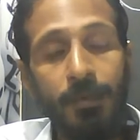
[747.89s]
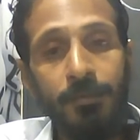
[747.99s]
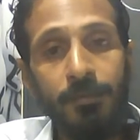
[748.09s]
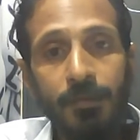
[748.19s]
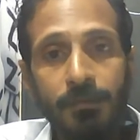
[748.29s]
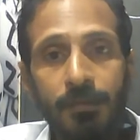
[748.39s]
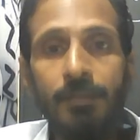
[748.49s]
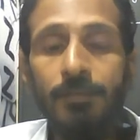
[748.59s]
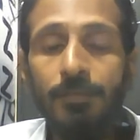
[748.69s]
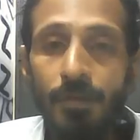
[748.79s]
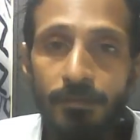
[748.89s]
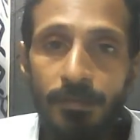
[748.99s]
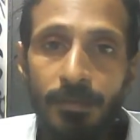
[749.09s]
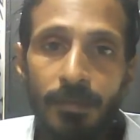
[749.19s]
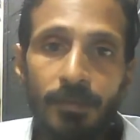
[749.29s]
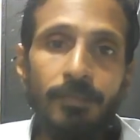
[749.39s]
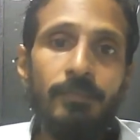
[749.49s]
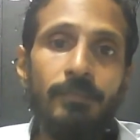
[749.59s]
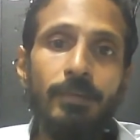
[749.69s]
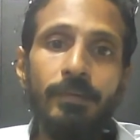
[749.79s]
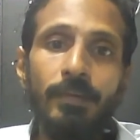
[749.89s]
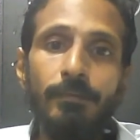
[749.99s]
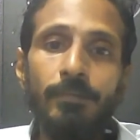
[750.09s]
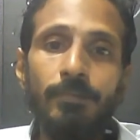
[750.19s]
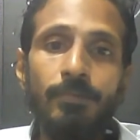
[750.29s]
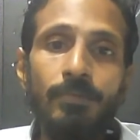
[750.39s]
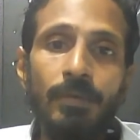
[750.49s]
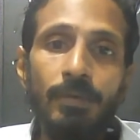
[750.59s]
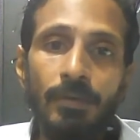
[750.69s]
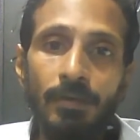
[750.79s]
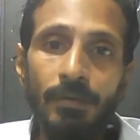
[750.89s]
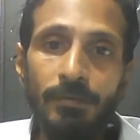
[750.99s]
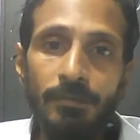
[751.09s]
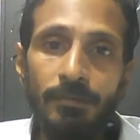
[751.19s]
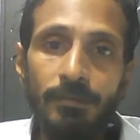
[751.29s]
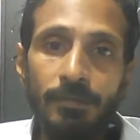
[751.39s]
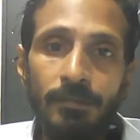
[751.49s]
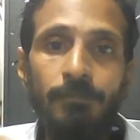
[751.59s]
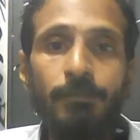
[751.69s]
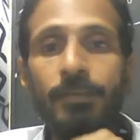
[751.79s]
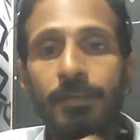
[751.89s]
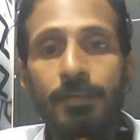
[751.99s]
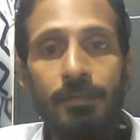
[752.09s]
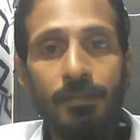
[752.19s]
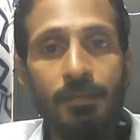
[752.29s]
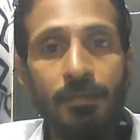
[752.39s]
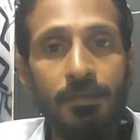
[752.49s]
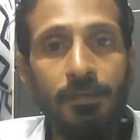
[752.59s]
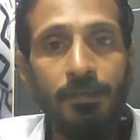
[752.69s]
But that is not the case when it comes to this particular